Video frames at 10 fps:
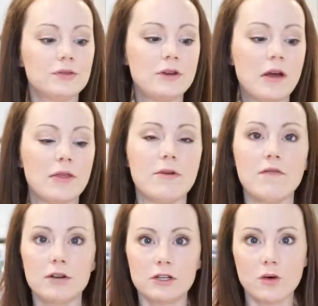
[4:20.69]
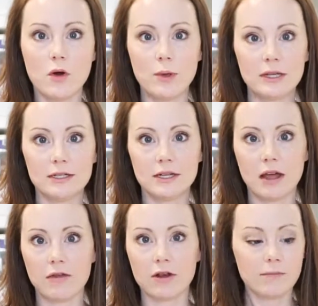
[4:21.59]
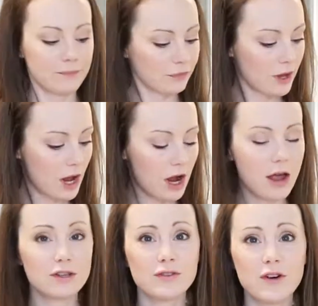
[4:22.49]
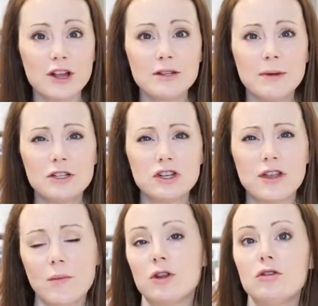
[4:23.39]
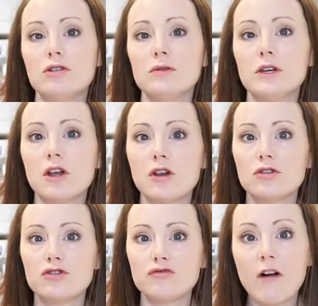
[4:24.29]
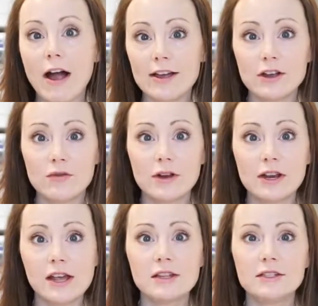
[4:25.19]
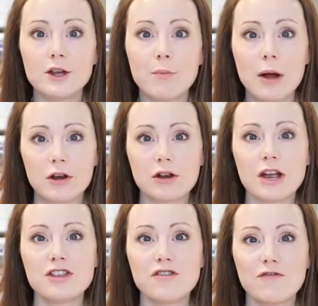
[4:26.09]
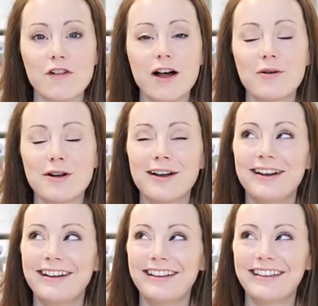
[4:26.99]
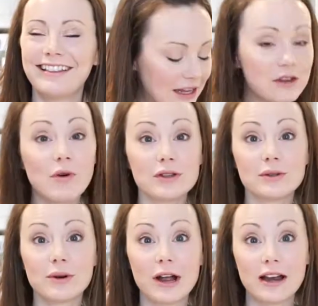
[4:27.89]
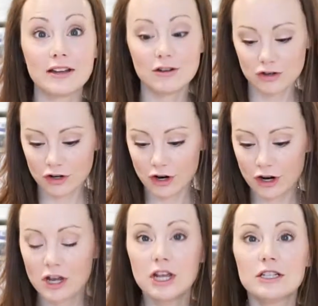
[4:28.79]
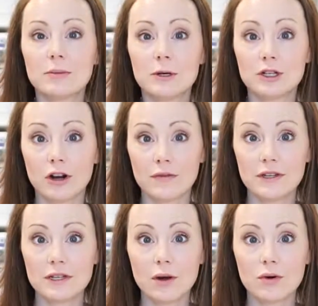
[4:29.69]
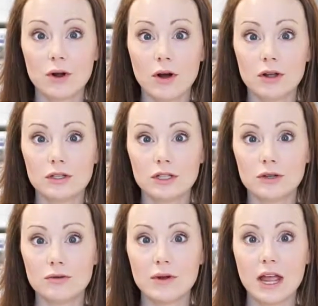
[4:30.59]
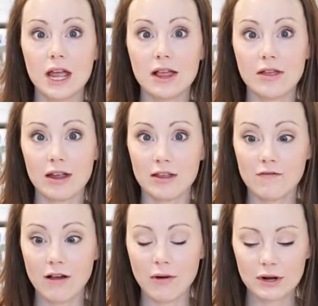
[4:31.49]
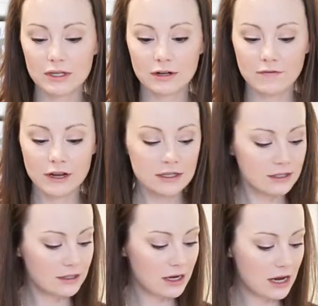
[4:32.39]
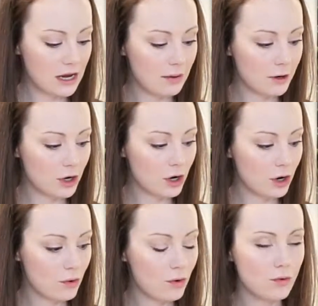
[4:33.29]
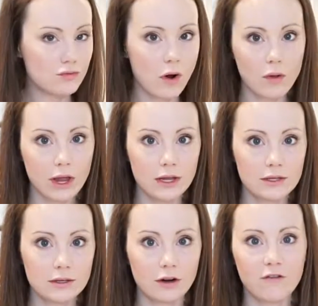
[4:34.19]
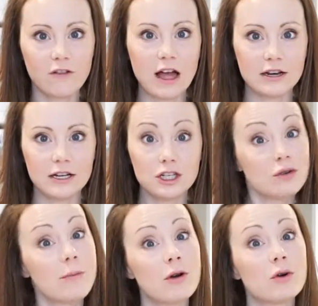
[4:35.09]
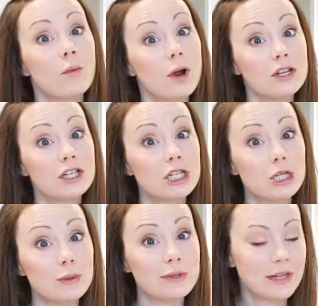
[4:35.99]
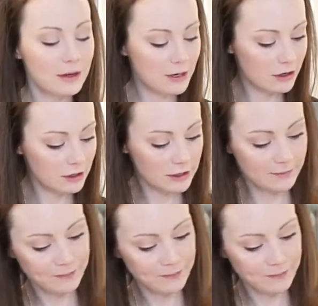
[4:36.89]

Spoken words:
now that we have our dough all mixed together, I also forgot to mention that when you're doing your dry ingredients, your butter and your flour, you also are adding your sugar. So I'm going to turn this out onto a lightly floured surface, and I'm going to roll it or flatten it to about 1 to 2 centimeters.